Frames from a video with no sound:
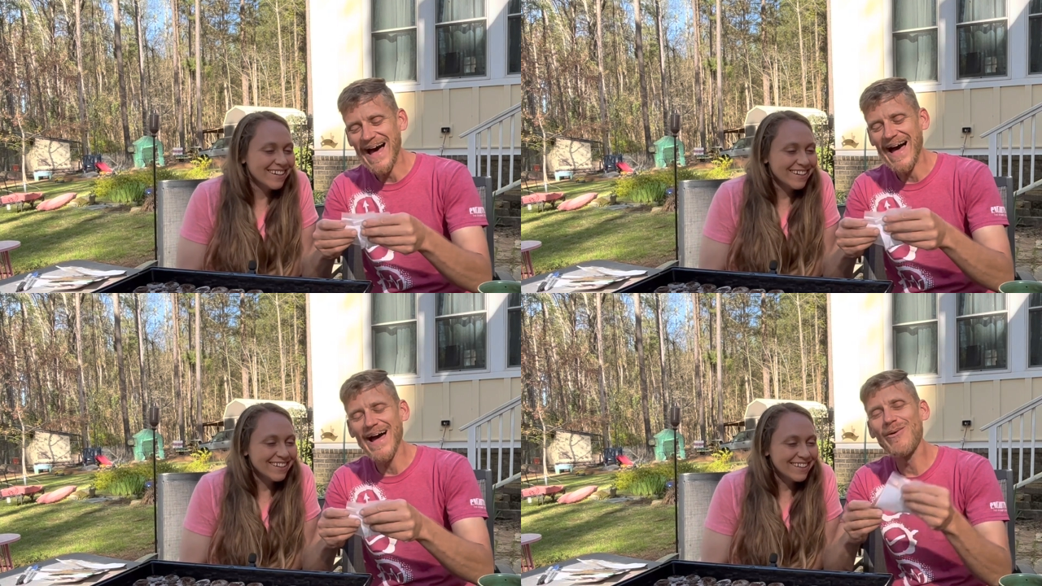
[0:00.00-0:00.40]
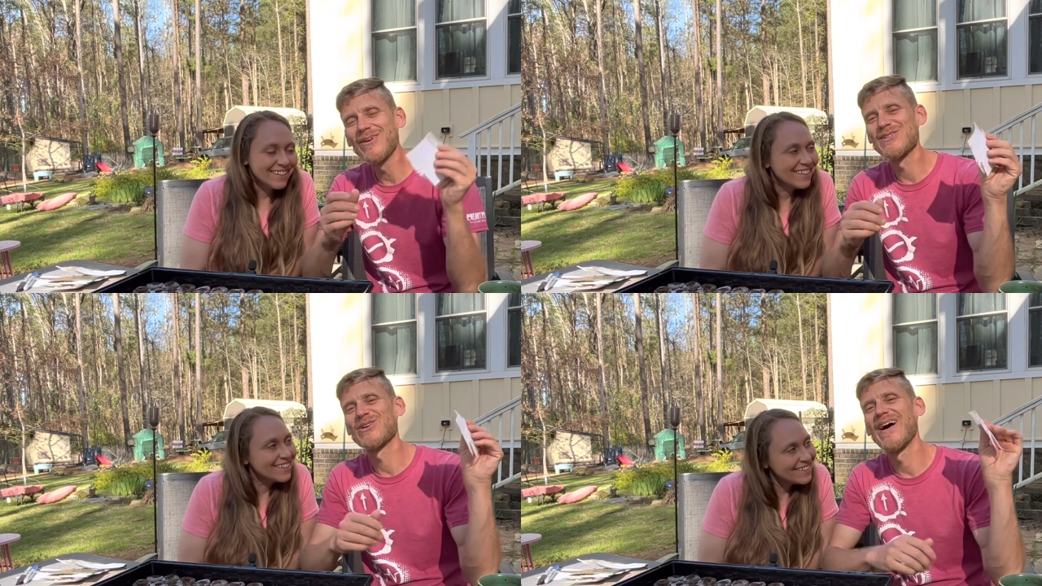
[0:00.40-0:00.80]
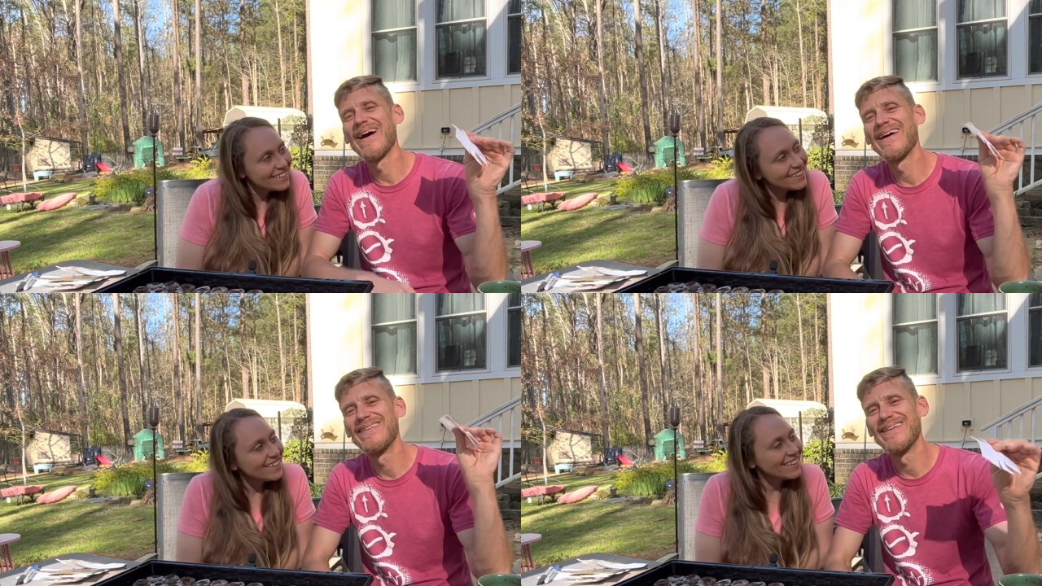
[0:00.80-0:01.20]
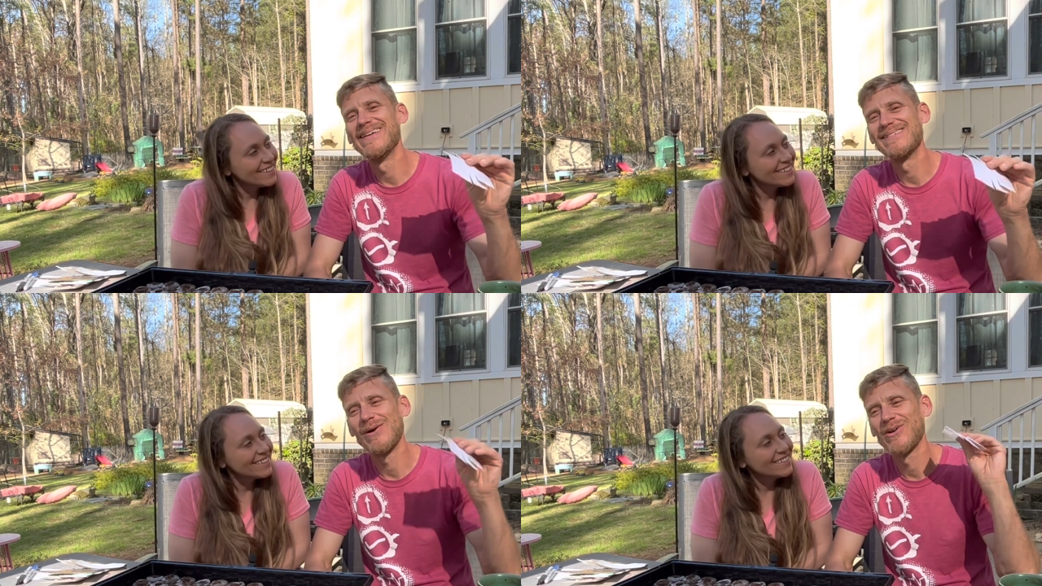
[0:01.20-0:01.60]
Speaker 1: I want to try these.
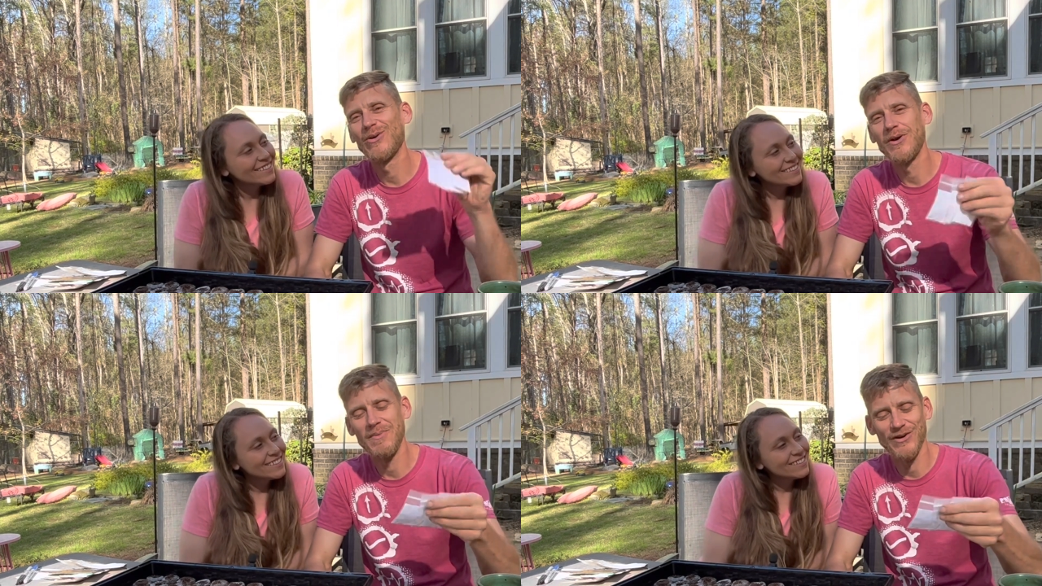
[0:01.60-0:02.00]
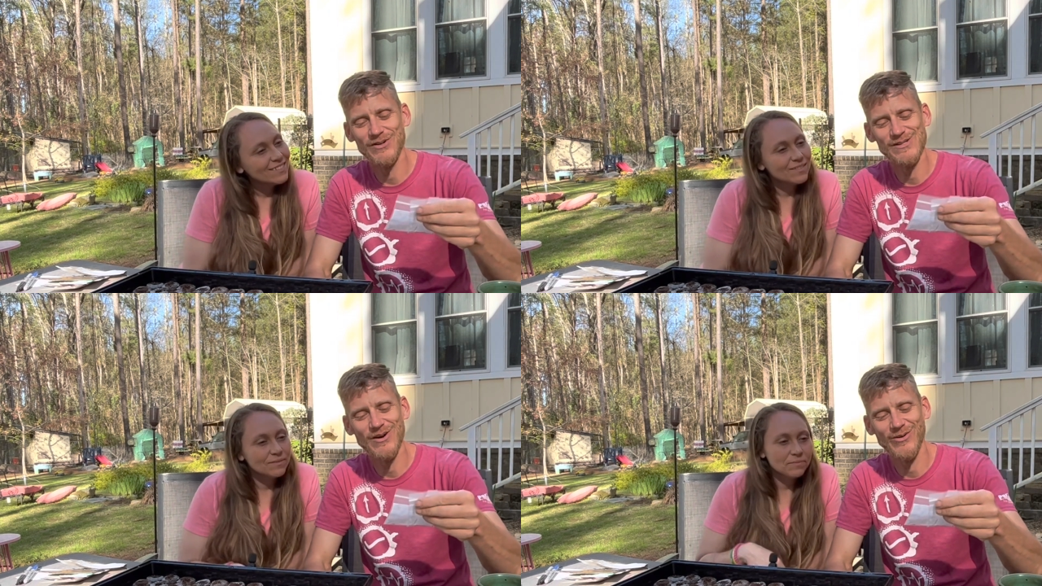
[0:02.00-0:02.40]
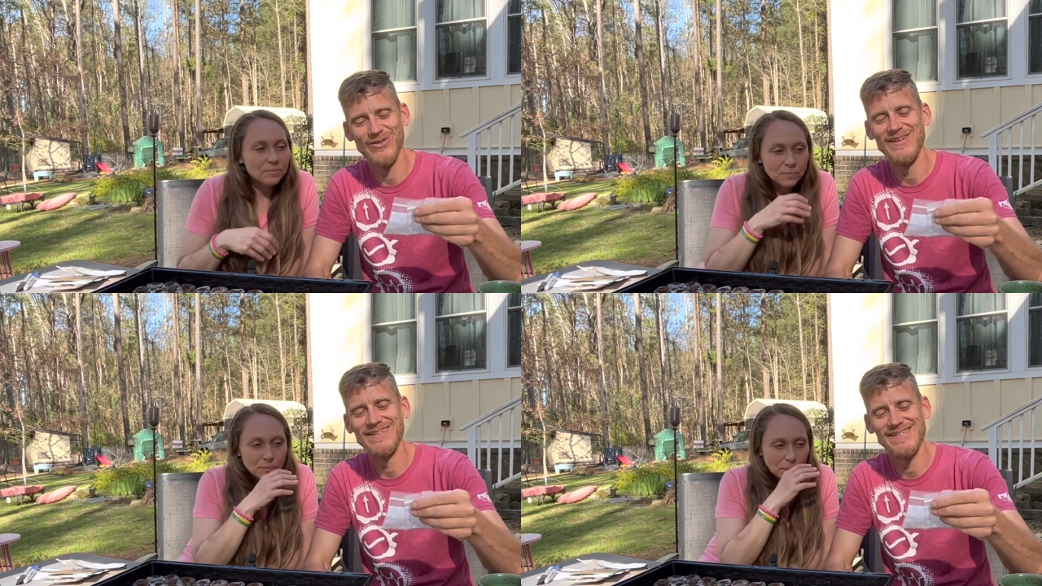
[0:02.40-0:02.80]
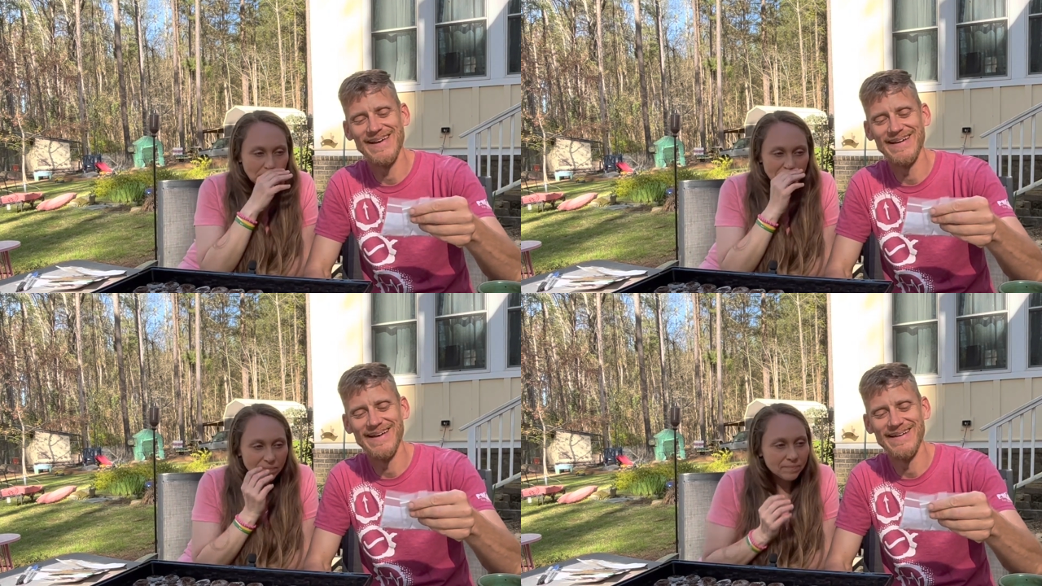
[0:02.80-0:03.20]
I want to load up my GreenStalk with these
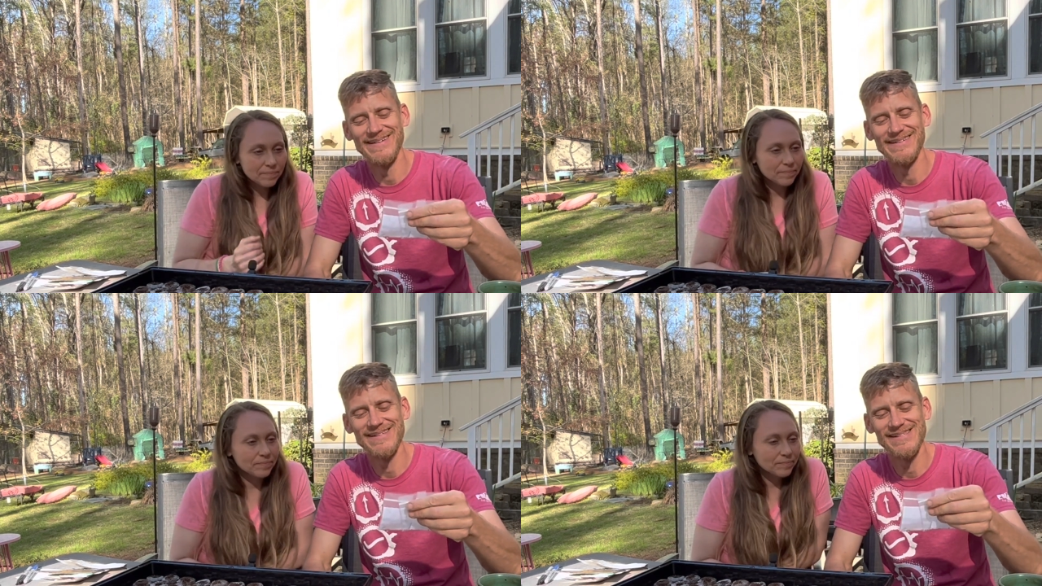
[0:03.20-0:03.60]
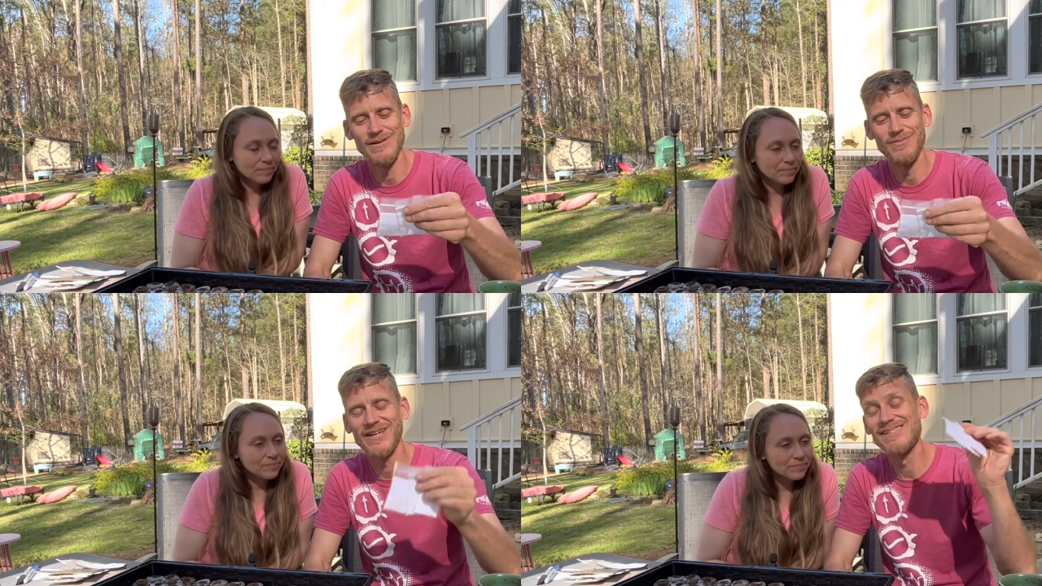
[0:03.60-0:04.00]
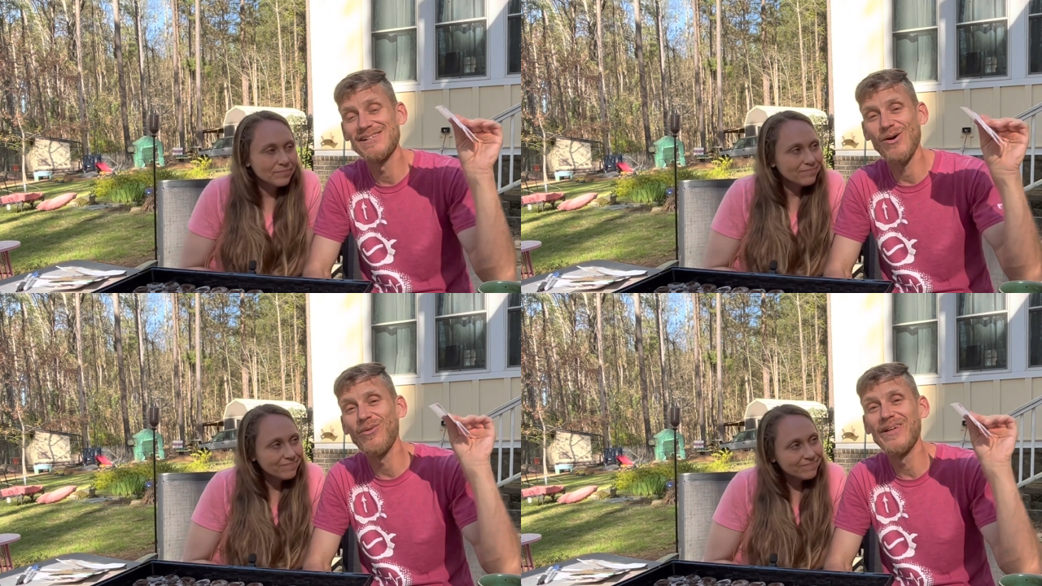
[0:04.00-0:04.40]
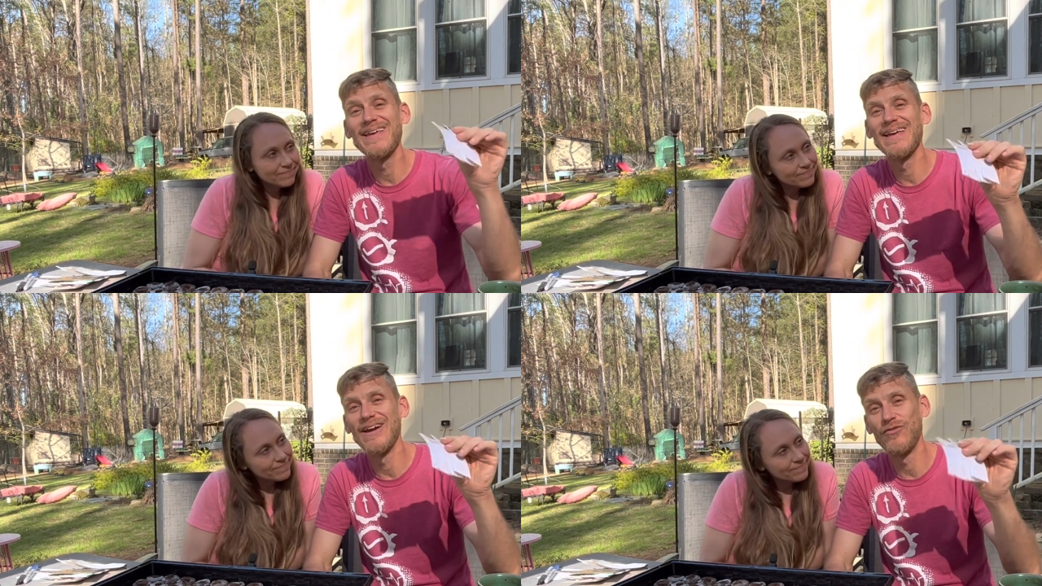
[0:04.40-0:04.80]
and see because these only
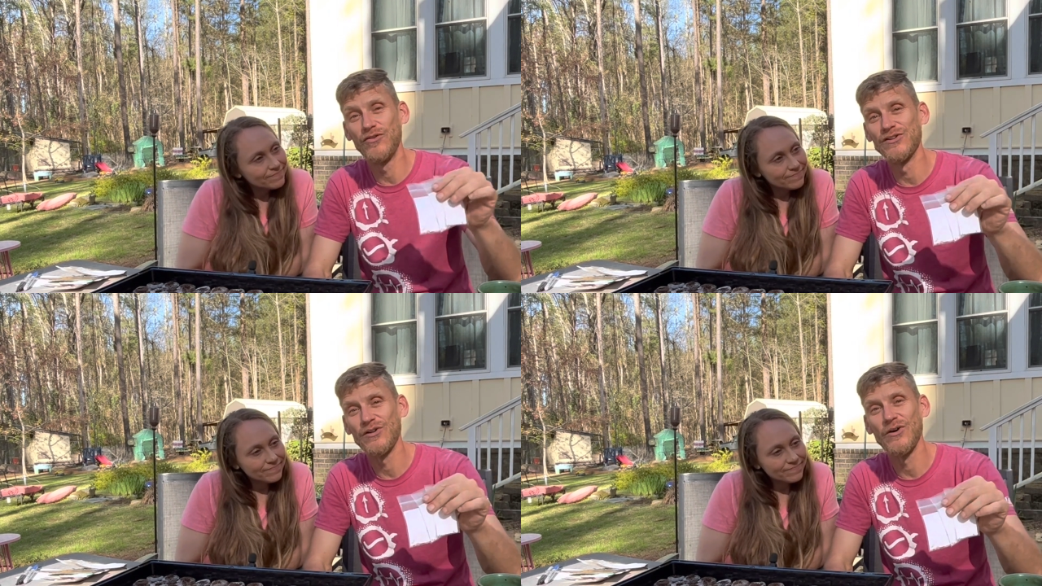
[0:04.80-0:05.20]
get a foot tall,